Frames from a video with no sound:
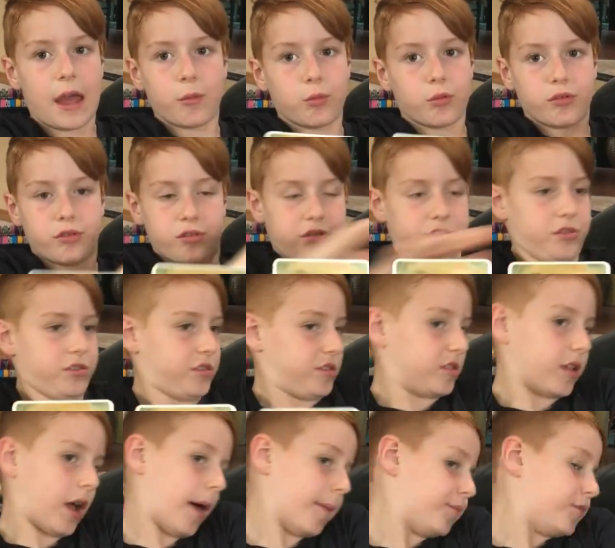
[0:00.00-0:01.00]
was
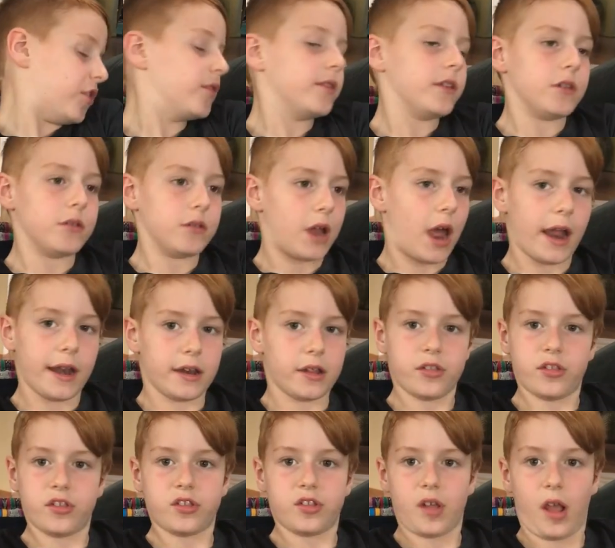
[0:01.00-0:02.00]
stopped in the
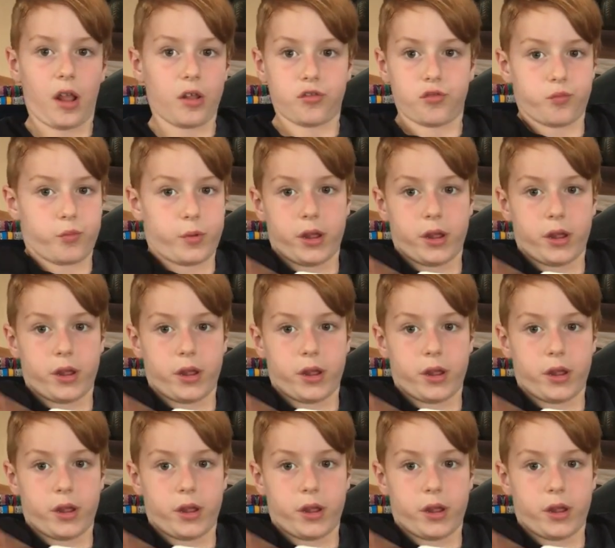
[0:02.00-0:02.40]
United States.